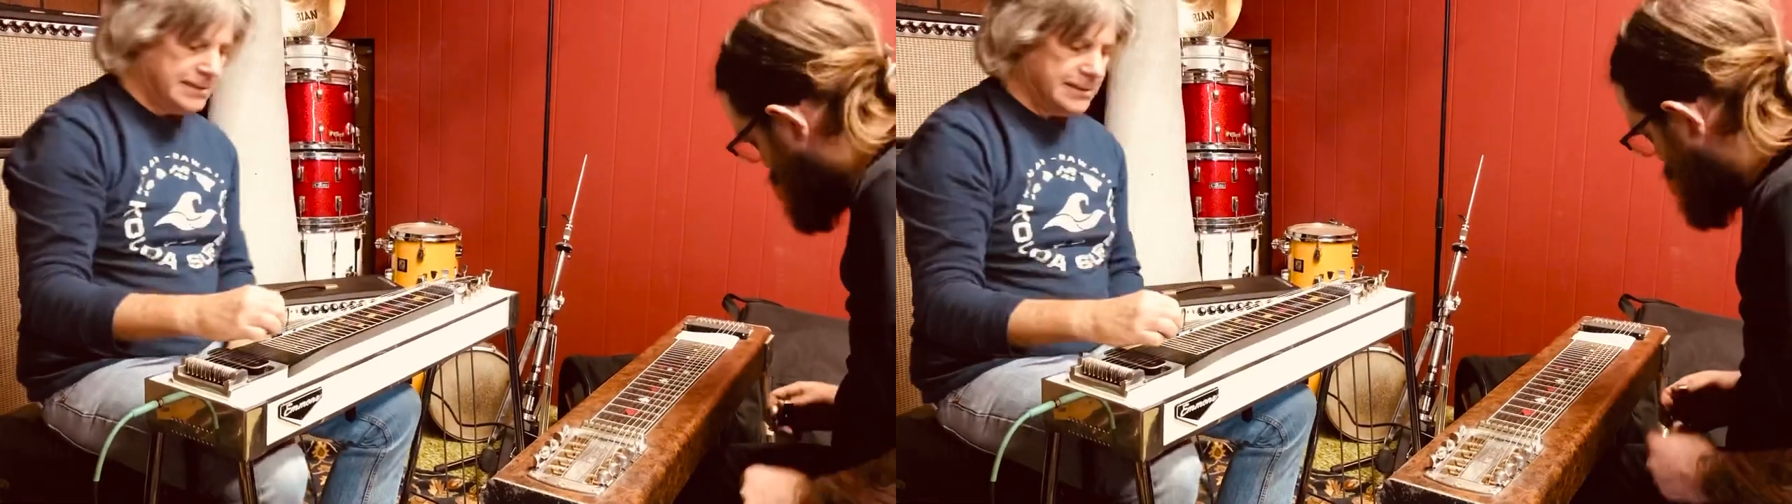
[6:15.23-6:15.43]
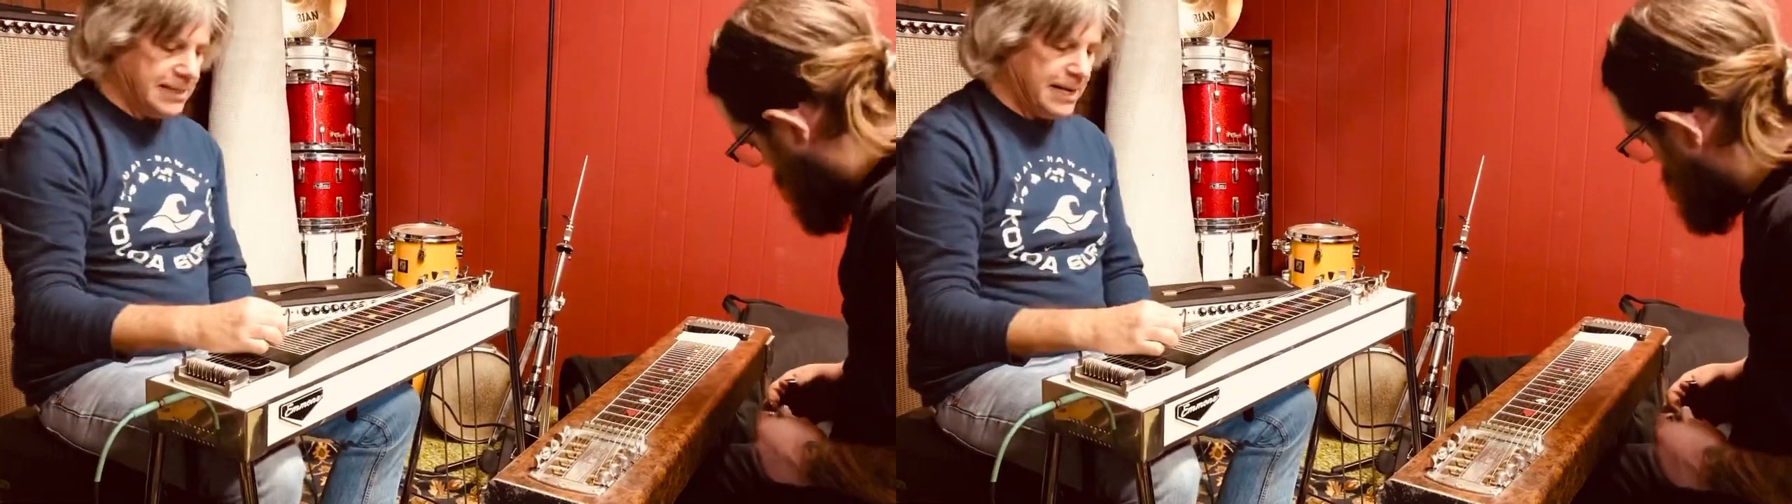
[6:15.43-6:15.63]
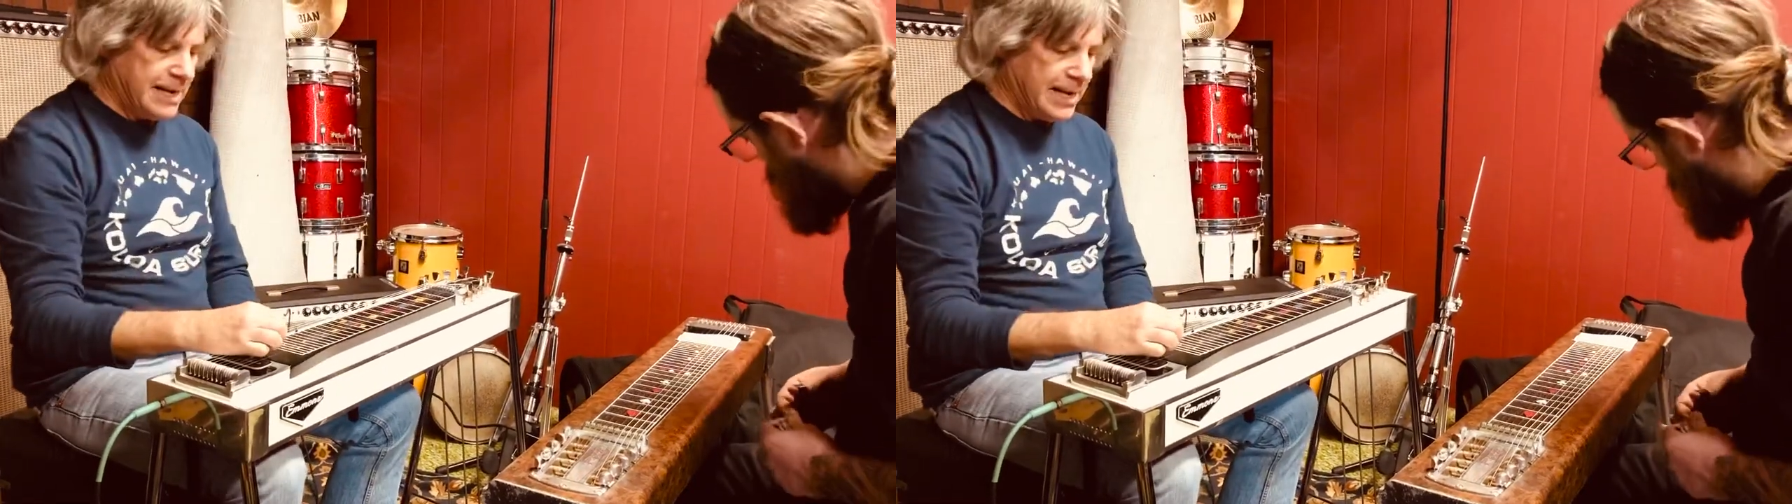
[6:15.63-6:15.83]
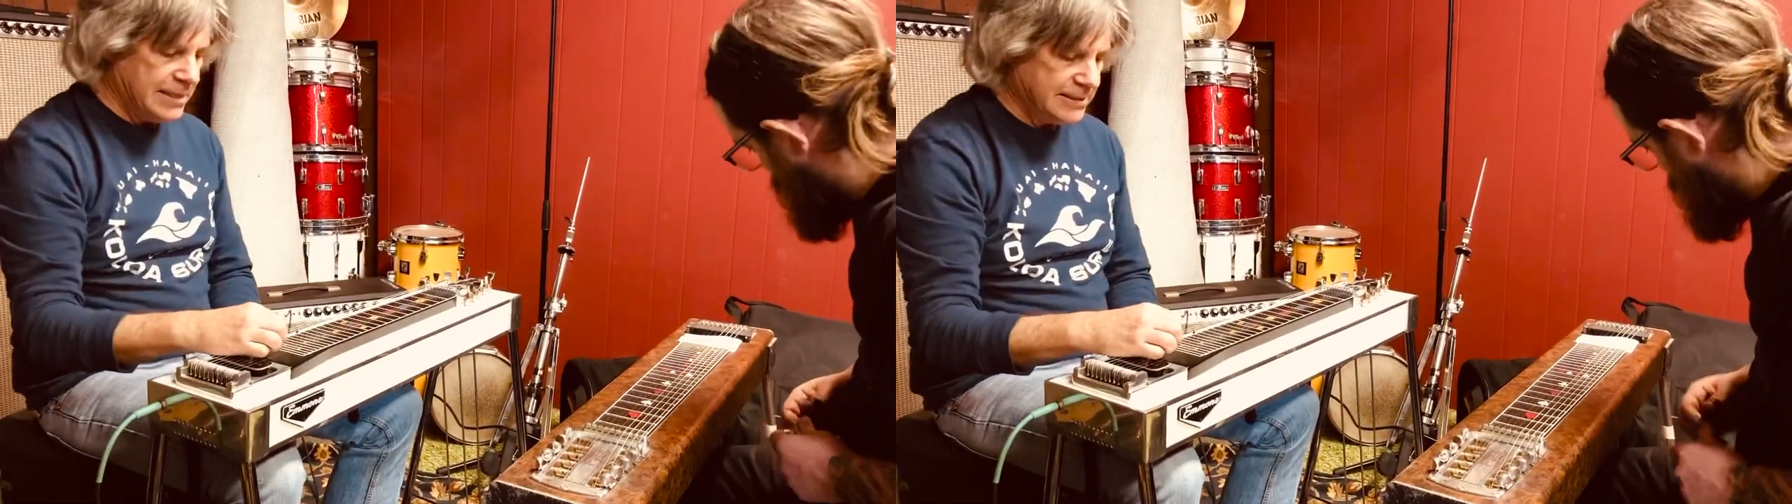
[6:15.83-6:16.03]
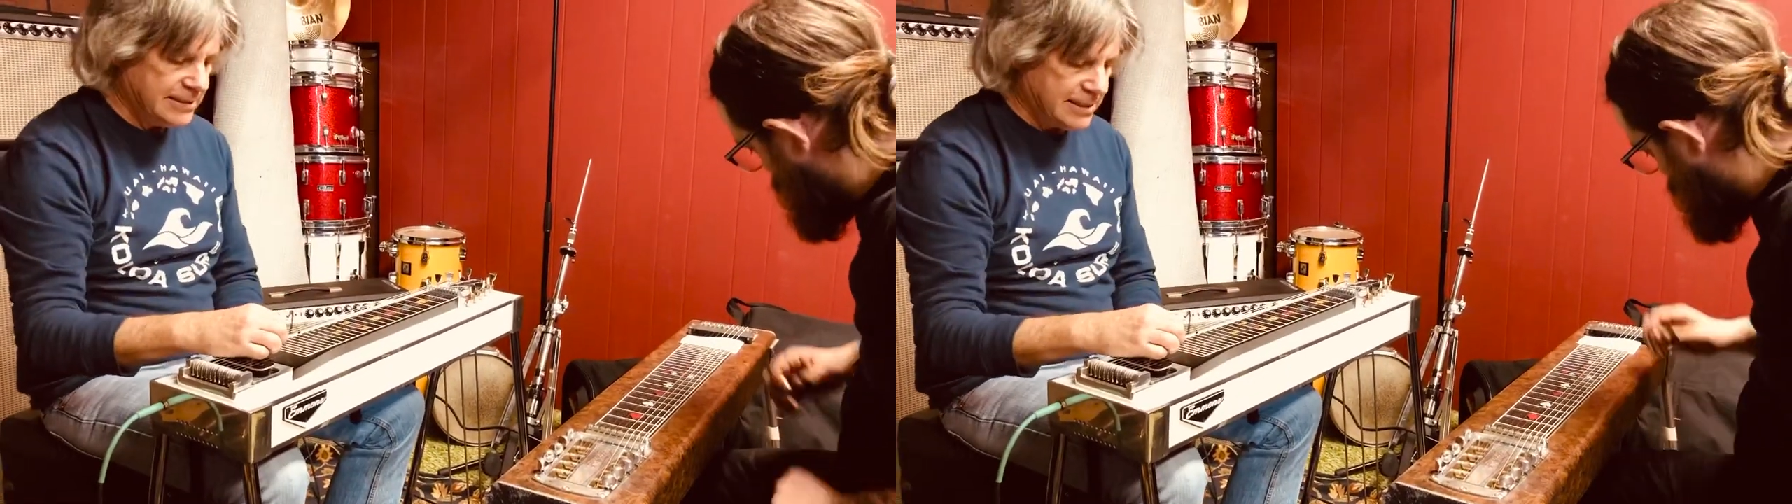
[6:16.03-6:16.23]
10, 8,
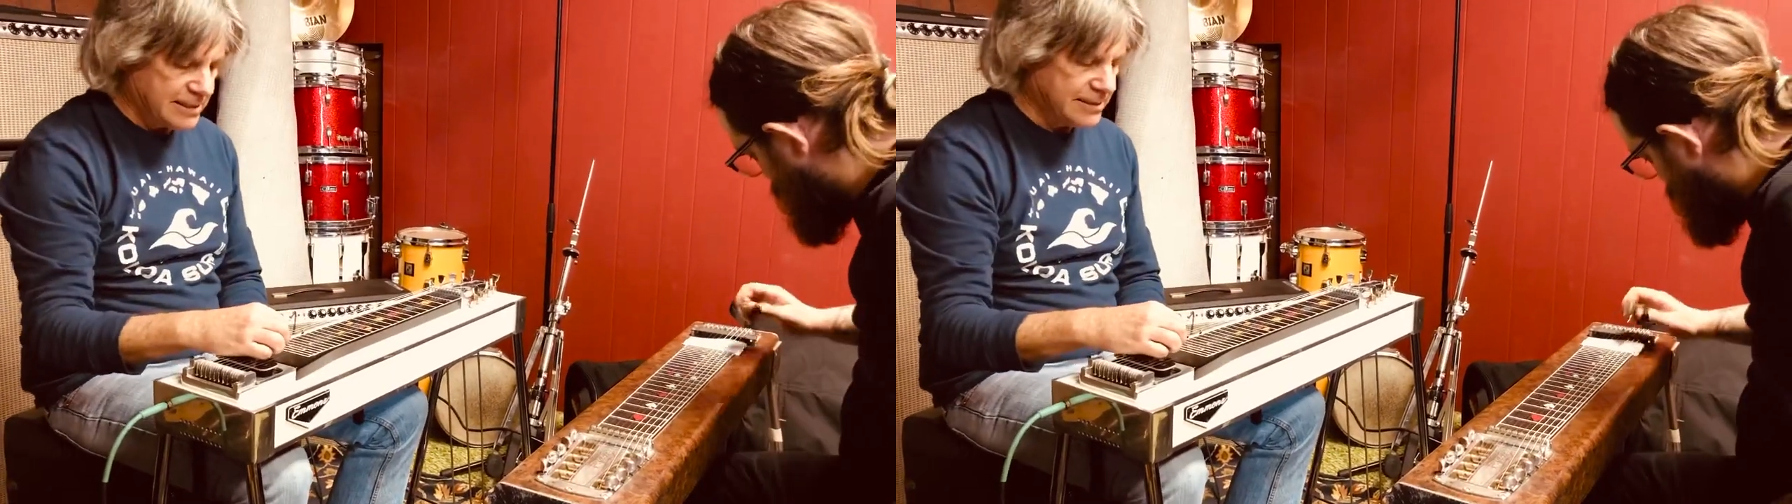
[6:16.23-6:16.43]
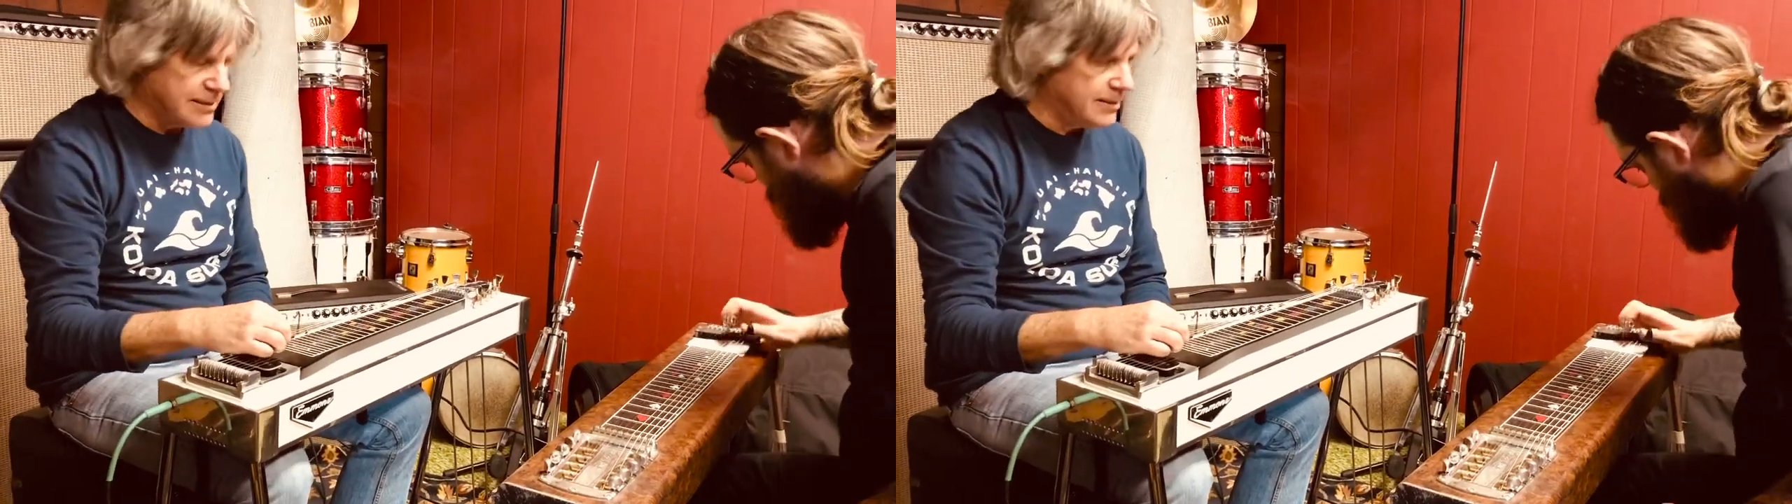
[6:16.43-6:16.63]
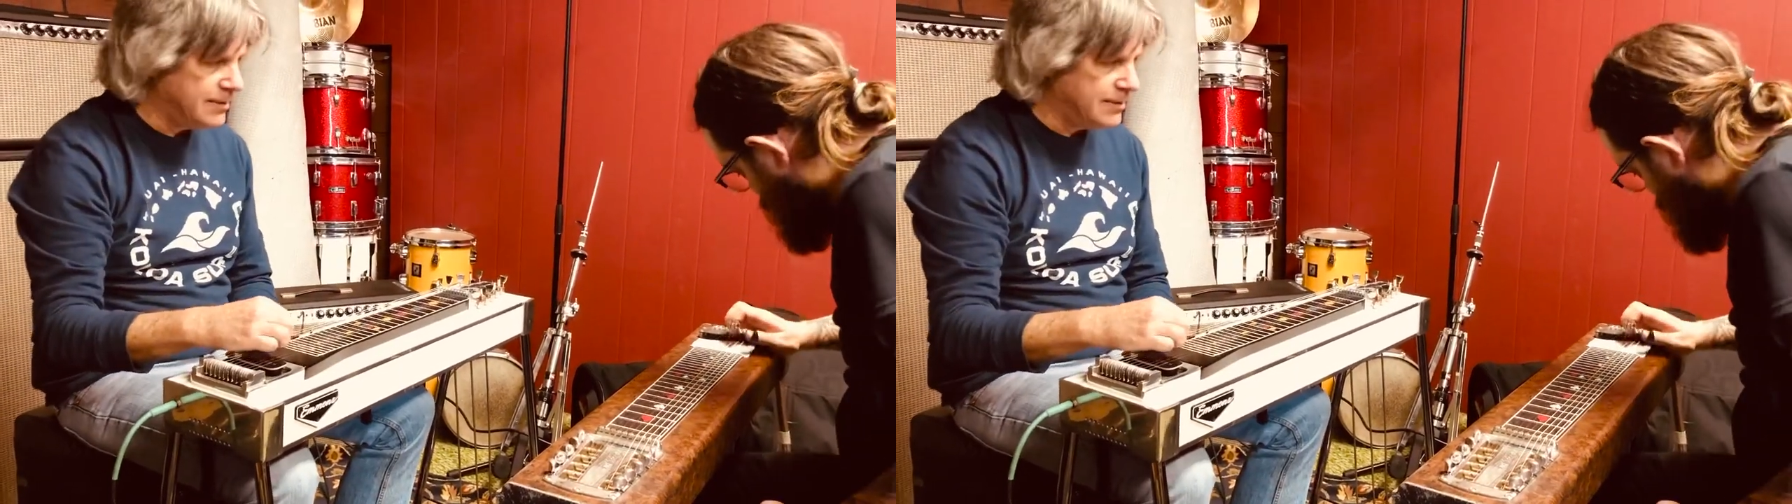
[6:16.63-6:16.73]
and 6.